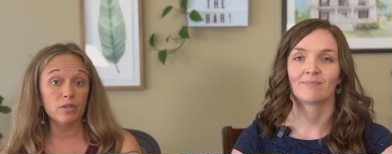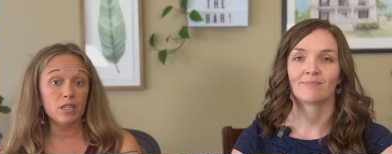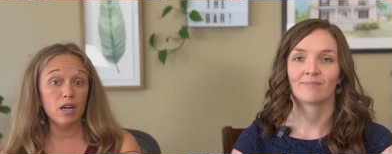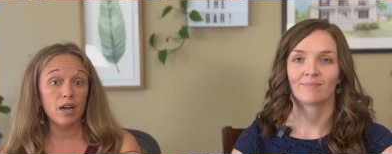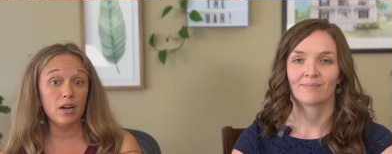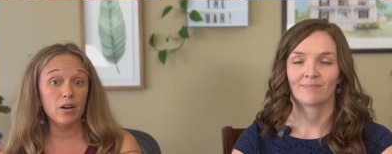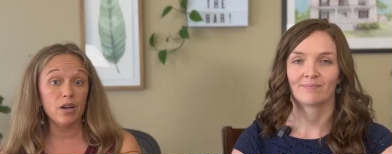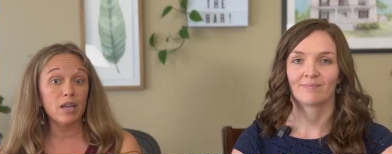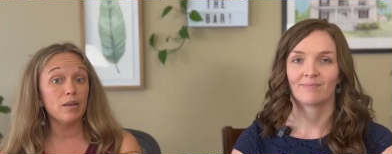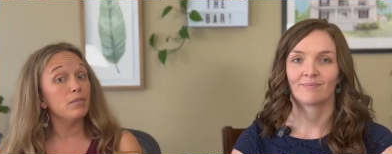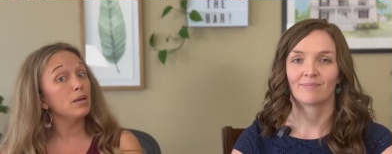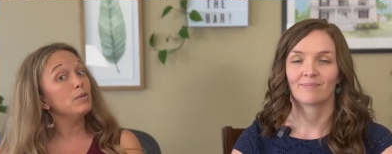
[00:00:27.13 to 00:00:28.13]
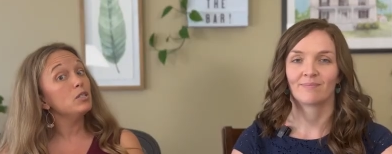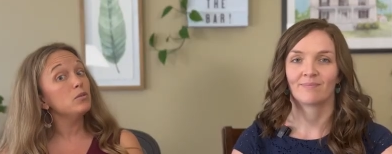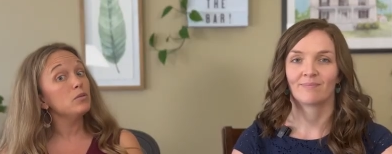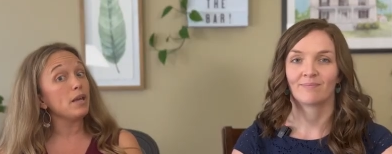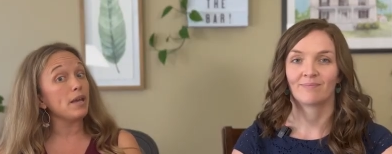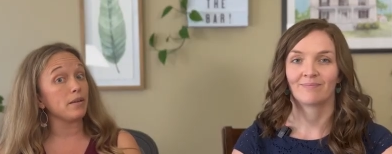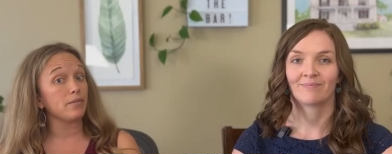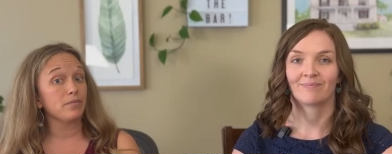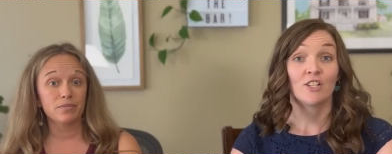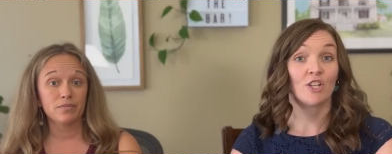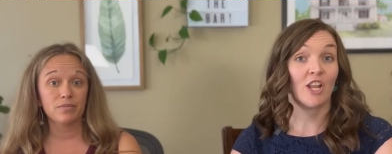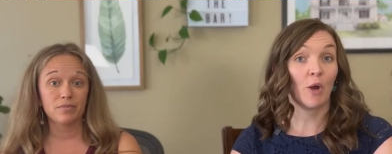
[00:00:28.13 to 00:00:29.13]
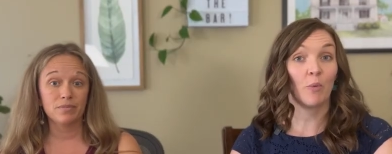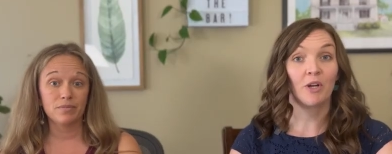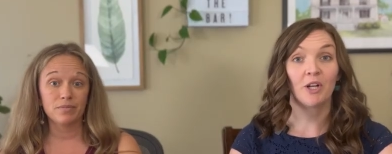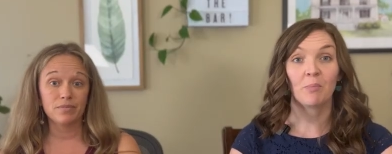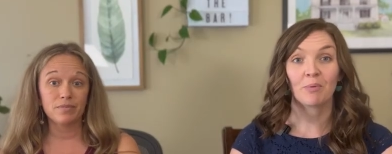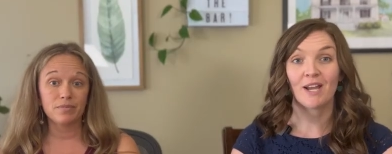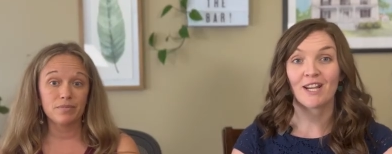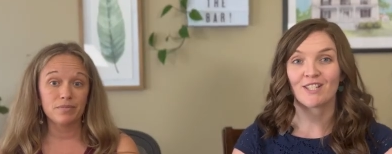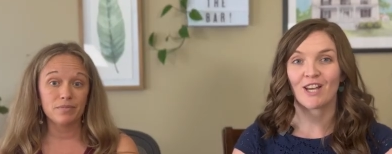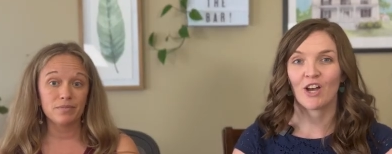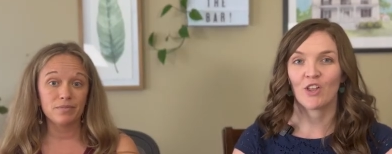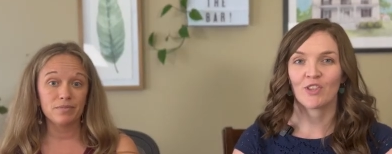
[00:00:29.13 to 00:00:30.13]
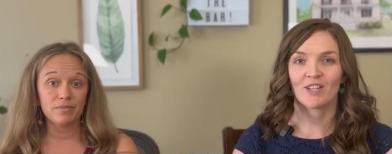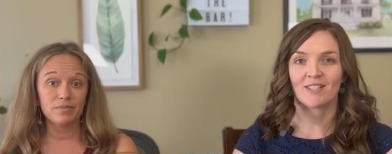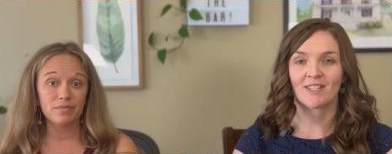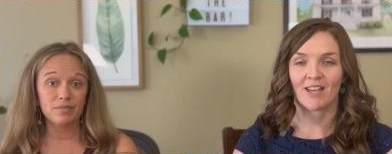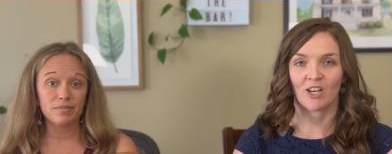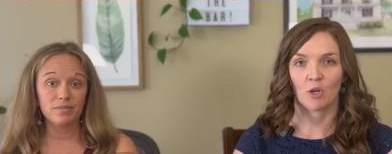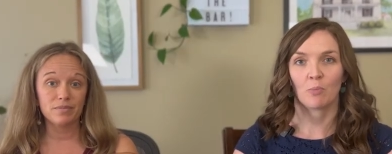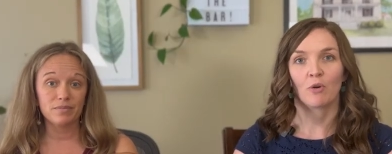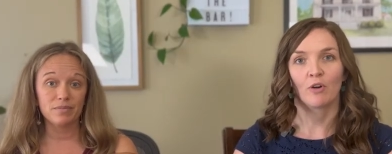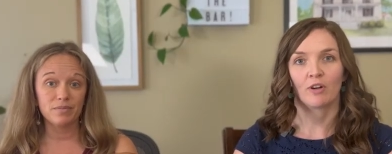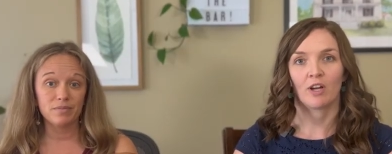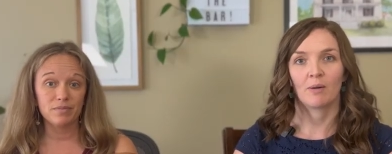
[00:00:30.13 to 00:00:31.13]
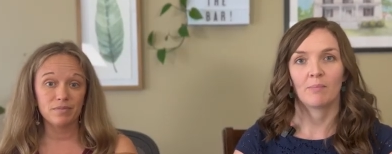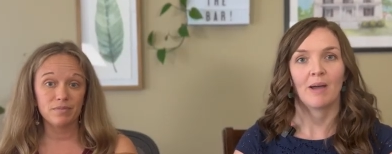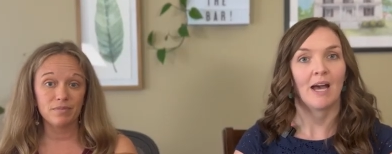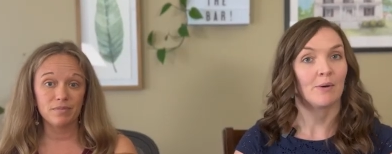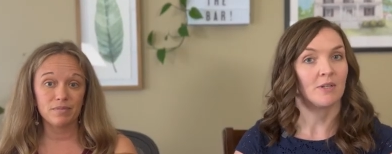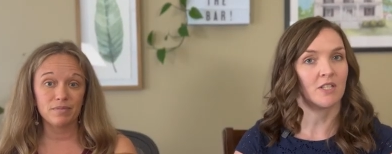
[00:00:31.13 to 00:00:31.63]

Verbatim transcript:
Speaker 1: retiring, it may be too late. Today we're going to break down the Ascend program, how it